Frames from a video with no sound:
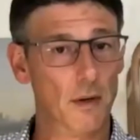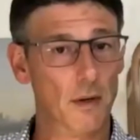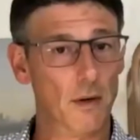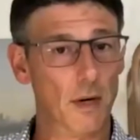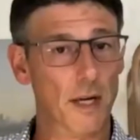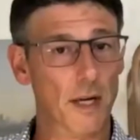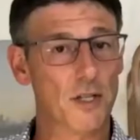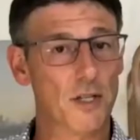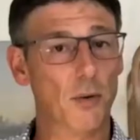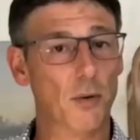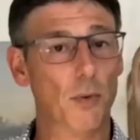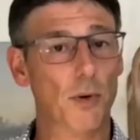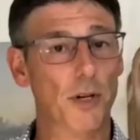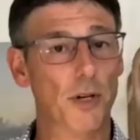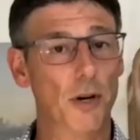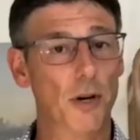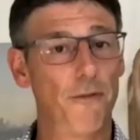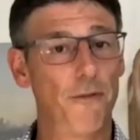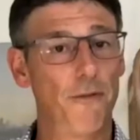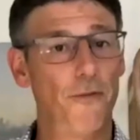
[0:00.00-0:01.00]
Right. So when
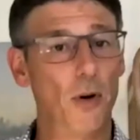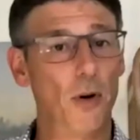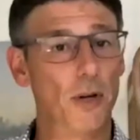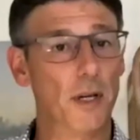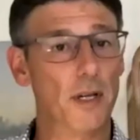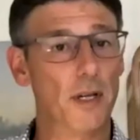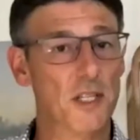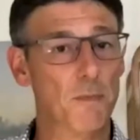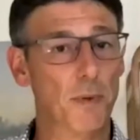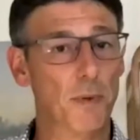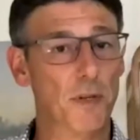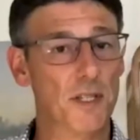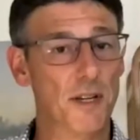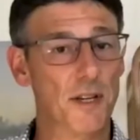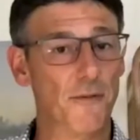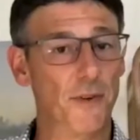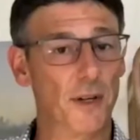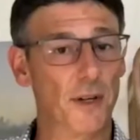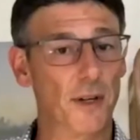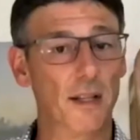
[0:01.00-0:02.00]
you're focused
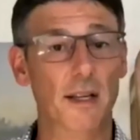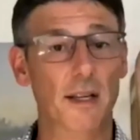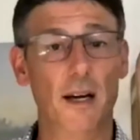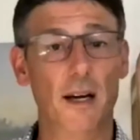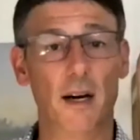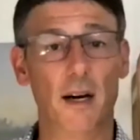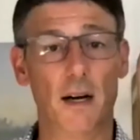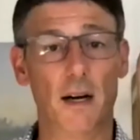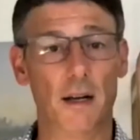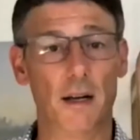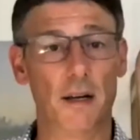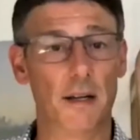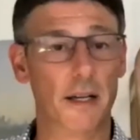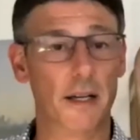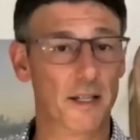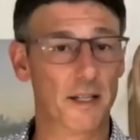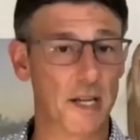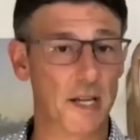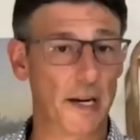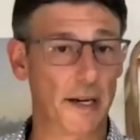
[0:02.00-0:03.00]
specifically on
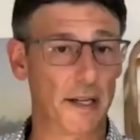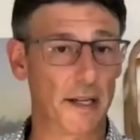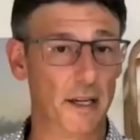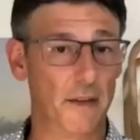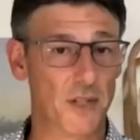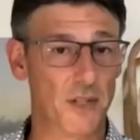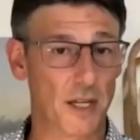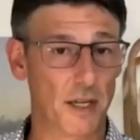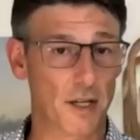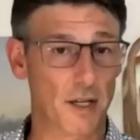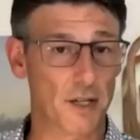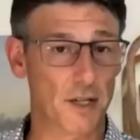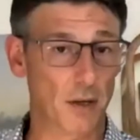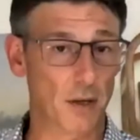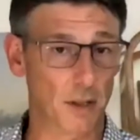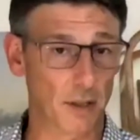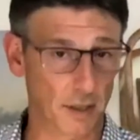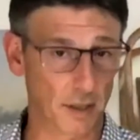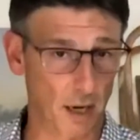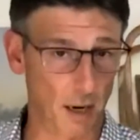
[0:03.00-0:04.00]
executives at a
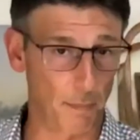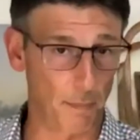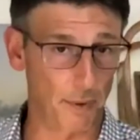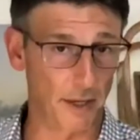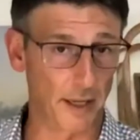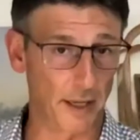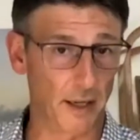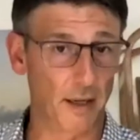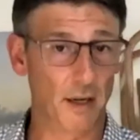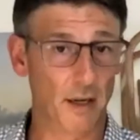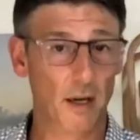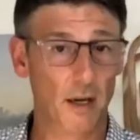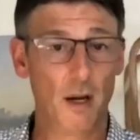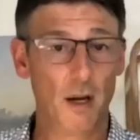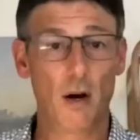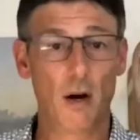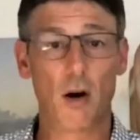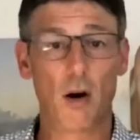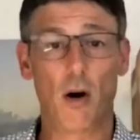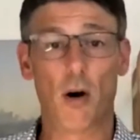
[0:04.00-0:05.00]
certain company
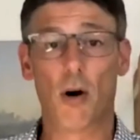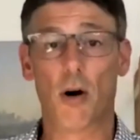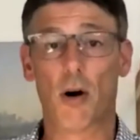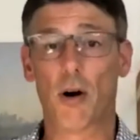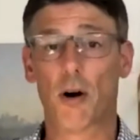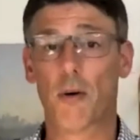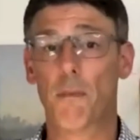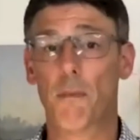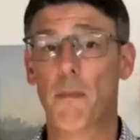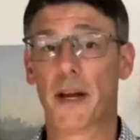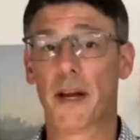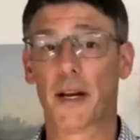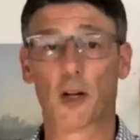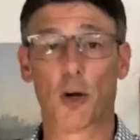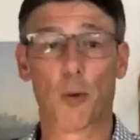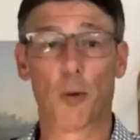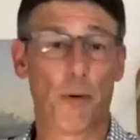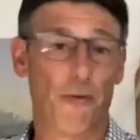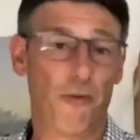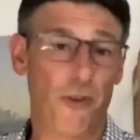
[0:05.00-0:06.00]
or
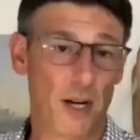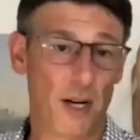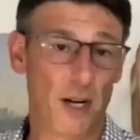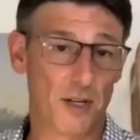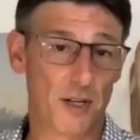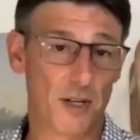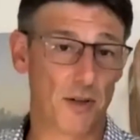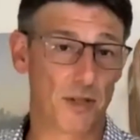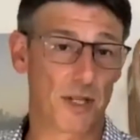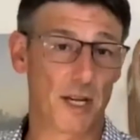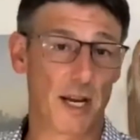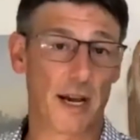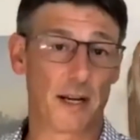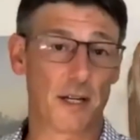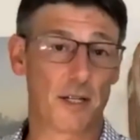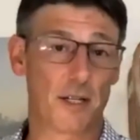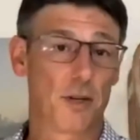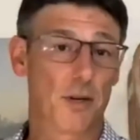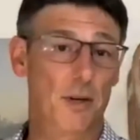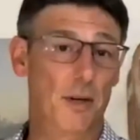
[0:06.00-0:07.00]
medical professionals at
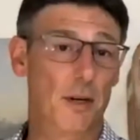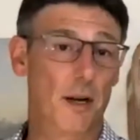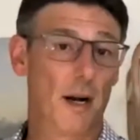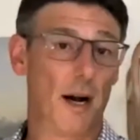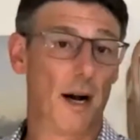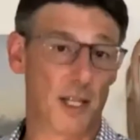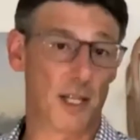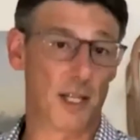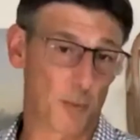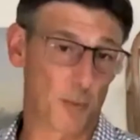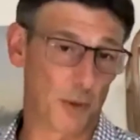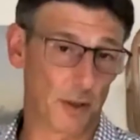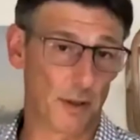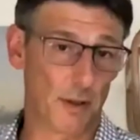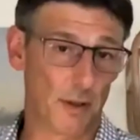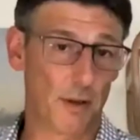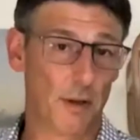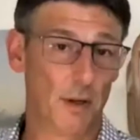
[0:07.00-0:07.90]
a certain hospital,